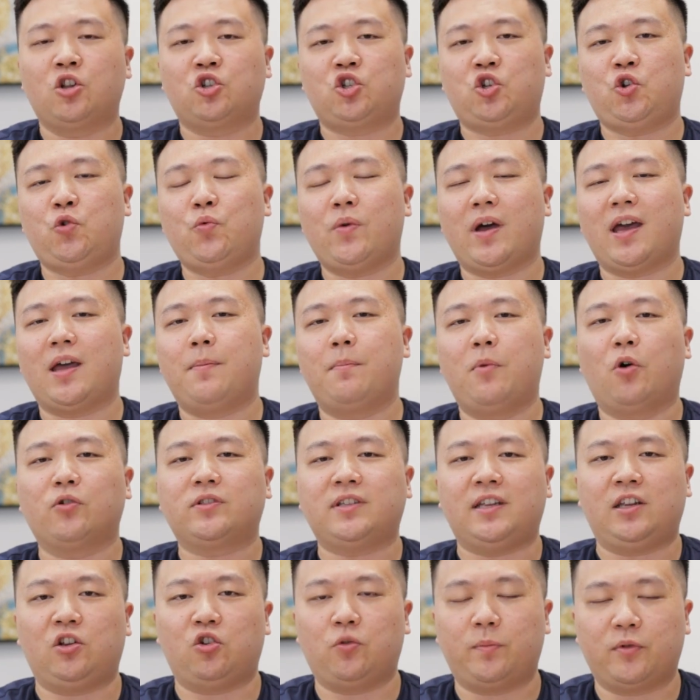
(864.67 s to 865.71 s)
to a
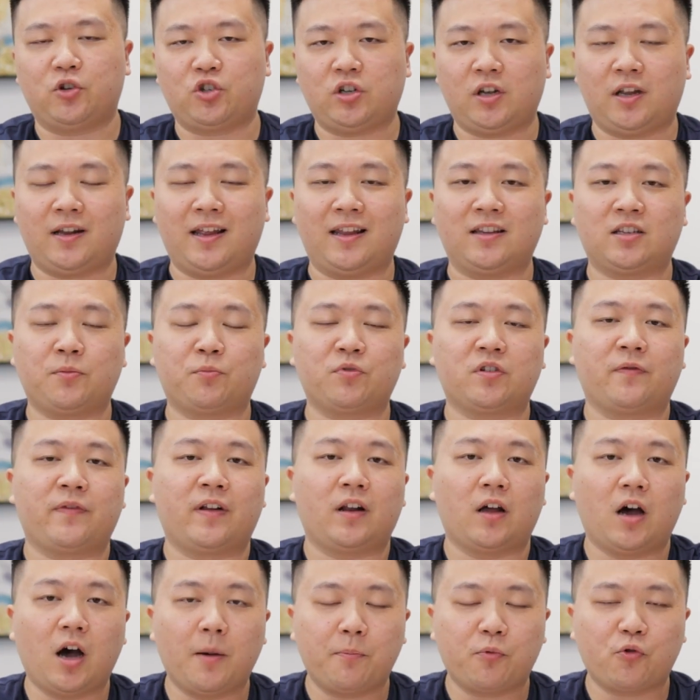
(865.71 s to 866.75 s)
multi-needle machine in terms of
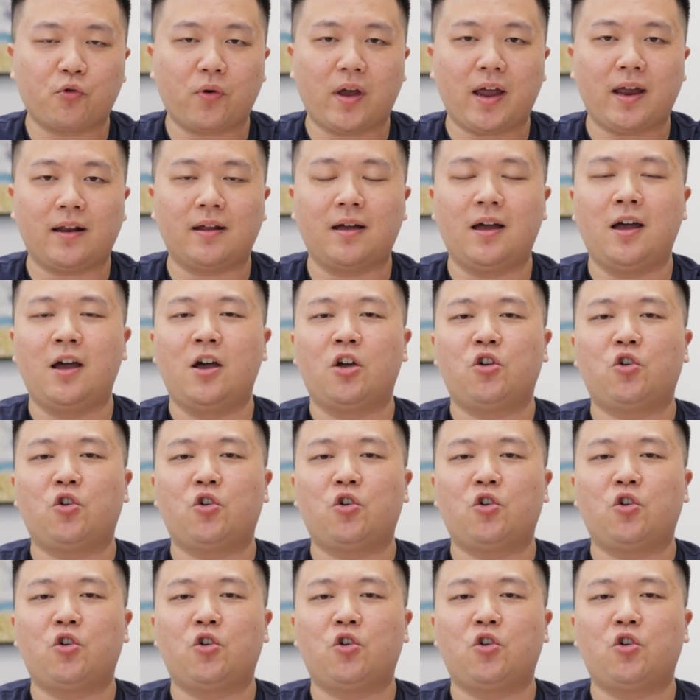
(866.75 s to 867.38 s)
an upgrade,